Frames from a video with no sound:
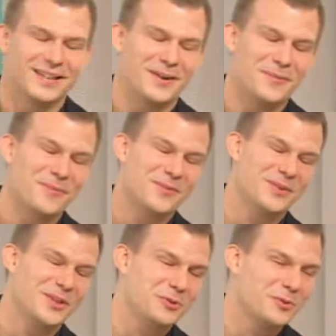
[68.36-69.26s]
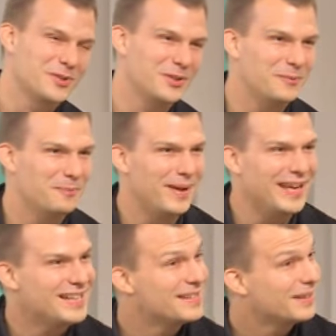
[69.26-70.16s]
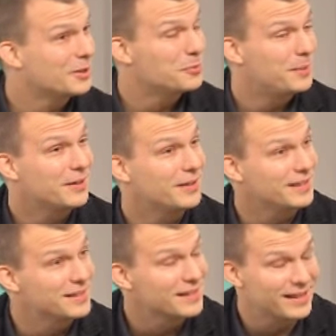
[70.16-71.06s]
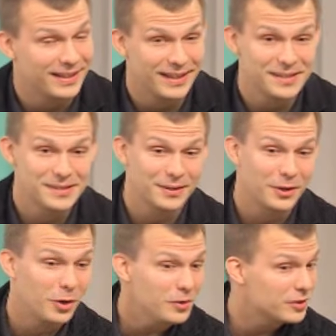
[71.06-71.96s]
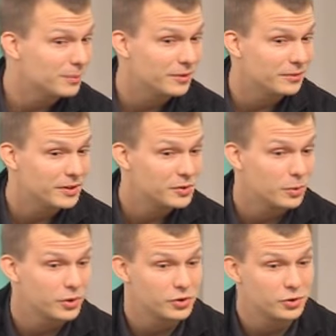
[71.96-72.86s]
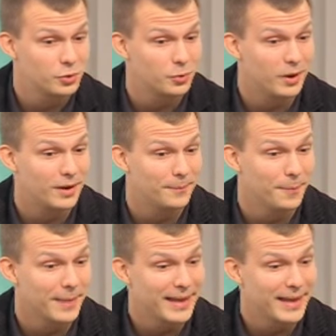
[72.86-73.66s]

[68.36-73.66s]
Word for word: Um, this was an amazing experience. I guess the concept of this was to... Um,